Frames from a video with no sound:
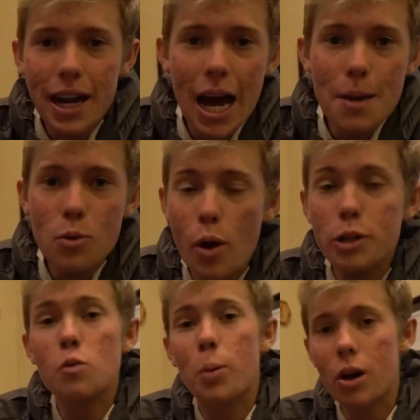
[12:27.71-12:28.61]
then I am
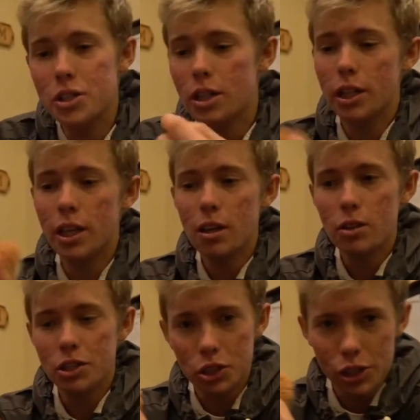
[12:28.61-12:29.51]
going to personally,
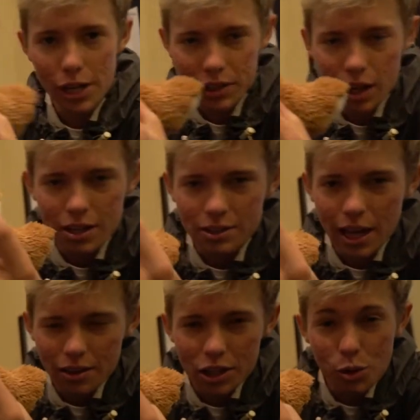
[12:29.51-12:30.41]
this is Jessica
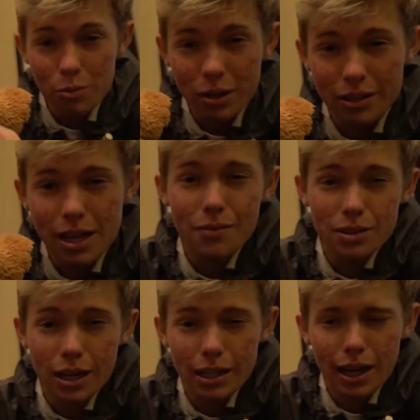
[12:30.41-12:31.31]
inside of this one because I haven't done it